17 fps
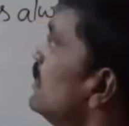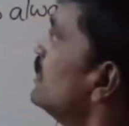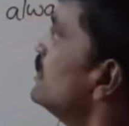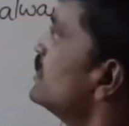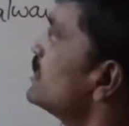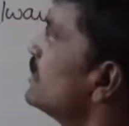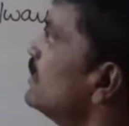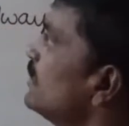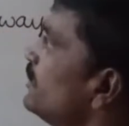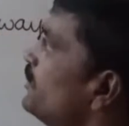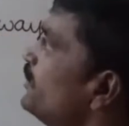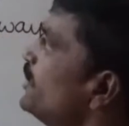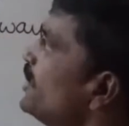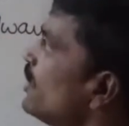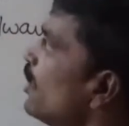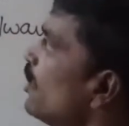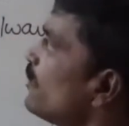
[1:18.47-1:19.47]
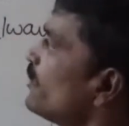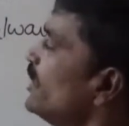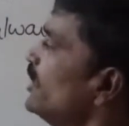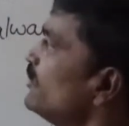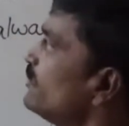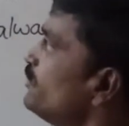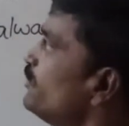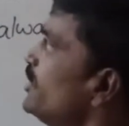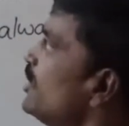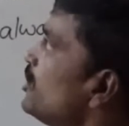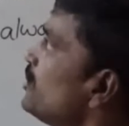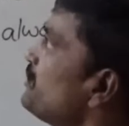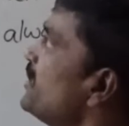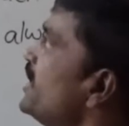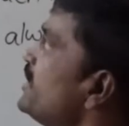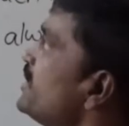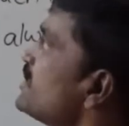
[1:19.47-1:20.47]
So if P
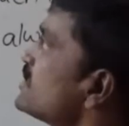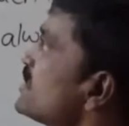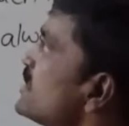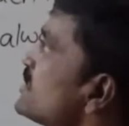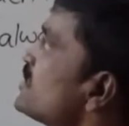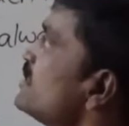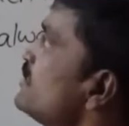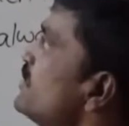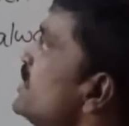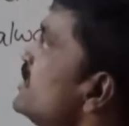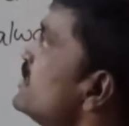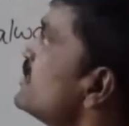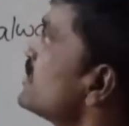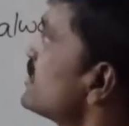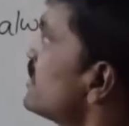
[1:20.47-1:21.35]
of A intersection B is